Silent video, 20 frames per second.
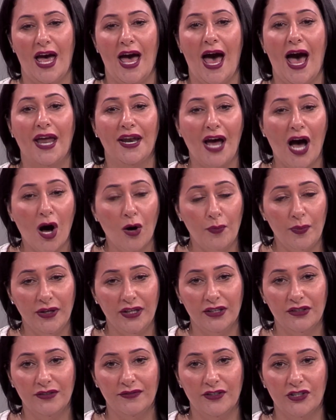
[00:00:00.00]
and helping
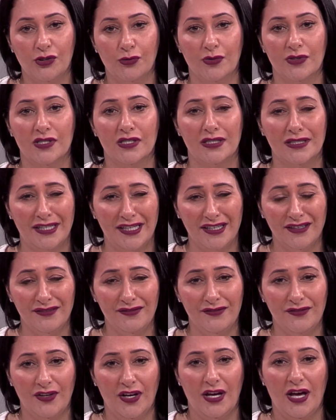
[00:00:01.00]
individuals live